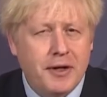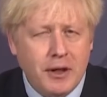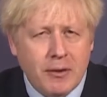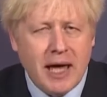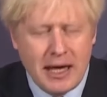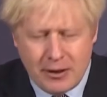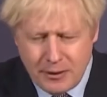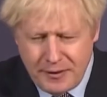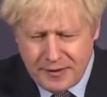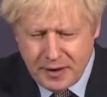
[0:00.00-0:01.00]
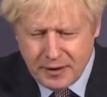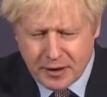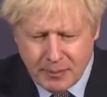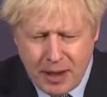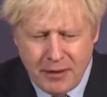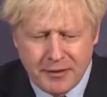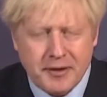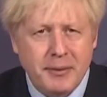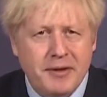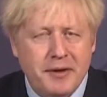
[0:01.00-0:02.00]
UK goods and components to
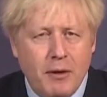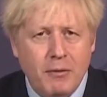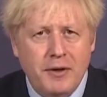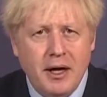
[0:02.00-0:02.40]
be sold